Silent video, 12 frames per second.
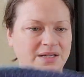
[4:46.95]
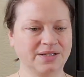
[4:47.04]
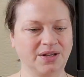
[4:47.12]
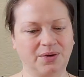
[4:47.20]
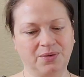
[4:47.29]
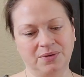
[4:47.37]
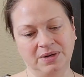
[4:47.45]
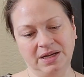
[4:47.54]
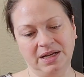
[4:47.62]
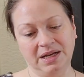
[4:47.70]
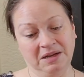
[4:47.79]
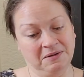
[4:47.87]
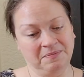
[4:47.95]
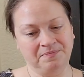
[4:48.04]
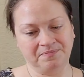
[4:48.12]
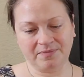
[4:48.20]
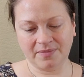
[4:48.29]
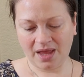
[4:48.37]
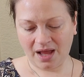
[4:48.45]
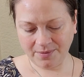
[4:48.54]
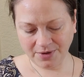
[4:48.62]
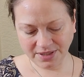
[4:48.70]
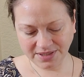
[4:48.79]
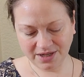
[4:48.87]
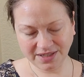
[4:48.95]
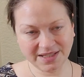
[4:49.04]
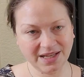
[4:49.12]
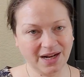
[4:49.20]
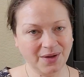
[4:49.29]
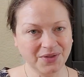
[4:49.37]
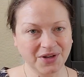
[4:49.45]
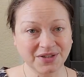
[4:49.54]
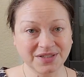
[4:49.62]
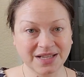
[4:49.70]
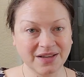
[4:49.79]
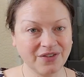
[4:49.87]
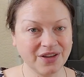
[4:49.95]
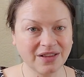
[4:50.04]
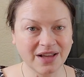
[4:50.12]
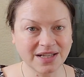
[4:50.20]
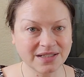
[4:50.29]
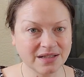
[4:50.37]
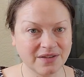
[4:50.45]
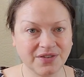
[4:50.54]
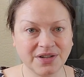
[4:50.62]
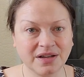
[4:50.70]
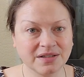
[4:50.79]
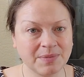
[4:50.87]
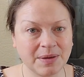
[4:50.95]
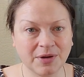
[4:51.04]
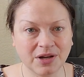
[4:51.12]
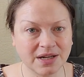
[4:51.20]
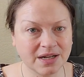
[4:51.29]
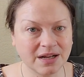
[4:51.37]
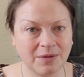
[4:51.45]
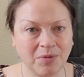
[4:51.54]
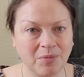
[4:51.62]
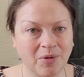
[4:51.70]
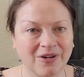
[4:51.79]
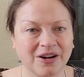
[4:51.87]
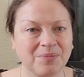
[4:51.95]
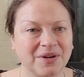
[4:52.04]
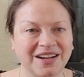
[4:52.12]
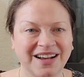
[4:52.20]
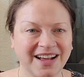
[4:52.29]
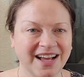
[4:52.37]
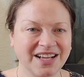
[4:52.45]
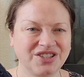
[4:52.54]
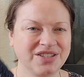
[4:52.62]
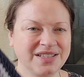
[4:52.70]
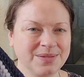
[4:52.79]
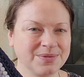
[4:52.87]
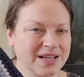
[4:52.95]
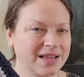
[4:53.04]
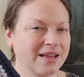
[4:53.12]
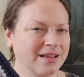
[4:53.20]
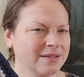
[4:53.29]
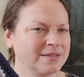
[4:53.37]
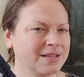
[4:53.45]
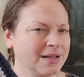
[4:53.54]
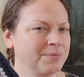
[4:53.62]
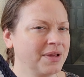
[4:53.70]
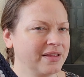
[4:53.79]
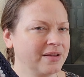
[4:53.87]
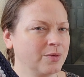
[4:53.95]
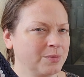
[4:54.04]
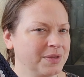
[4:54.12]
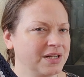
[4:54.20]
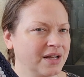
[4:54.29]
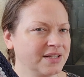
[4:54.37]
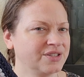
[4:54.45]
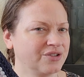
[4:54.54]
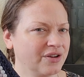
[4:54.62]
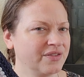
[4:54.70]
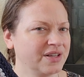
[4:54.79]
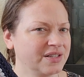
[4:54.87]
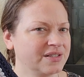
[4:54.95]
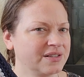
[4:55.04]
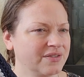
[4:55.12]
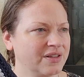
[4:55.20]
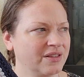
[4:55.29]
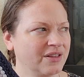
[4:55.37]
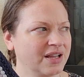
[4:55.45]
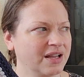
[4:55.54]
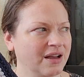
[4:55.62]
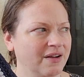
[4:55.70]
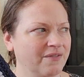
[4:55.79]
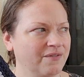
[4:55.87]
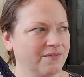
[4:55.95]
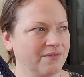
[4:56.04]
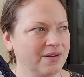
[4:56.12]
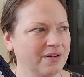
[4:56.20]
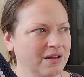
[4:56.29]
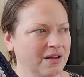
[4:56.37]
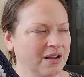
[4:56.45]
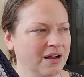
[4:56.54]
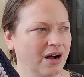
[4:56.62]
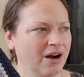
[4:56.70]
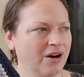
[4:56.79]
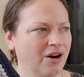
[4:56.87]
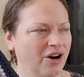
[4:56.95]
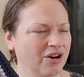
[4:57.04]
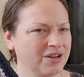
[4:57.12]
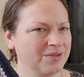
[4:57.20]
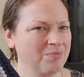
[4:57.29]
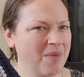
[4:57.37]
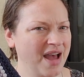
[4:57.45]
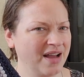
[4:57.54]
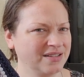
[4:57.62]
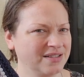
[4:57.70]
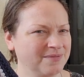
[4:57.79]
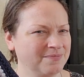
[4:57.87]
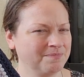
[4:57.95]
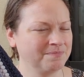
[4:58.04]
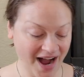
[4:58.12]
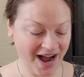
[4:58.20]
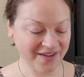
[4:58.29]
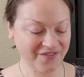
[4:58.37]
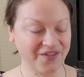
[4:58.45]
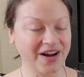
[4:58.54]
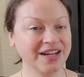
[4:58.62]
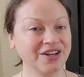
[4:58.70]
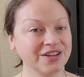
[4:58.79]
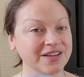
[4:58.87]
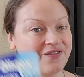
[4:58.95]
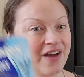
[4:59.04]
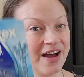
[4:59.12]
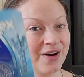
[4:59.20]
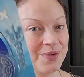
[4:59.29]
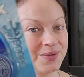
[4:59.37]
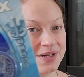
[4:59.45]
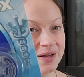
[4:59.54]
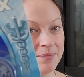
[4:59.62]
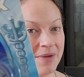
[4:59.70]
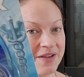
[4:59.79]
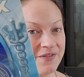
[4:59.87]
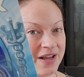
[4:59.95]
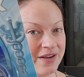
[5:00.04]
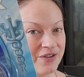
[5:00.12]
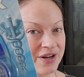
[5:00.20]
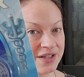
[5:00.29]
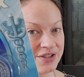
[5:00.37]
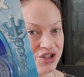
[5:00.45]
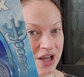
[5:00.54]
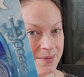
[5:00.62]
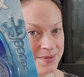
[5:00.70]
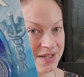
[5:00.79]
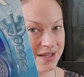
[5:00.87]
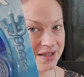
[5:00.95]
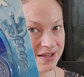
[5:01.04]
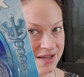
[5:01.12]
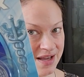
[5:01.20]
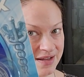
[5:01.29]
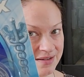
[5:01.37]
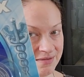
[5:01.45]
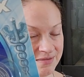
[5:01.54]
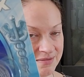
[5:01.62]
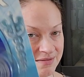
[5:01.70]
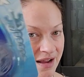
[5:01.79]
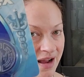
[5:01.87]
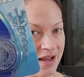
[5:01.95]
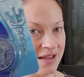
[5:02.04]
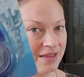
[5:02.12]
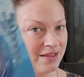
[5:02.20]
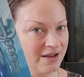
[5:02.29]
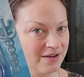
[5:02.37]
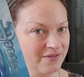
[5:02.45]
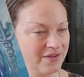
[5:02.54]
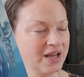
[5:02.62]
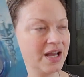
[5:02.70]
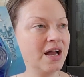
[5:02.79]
So I'm going to toss that out there, see if he likes it. If he does, maybe I'll get a couple more. But it just seems like sunbathing would be nicer on this than like a hard mat. I finally found my favorite chapstick again. I love,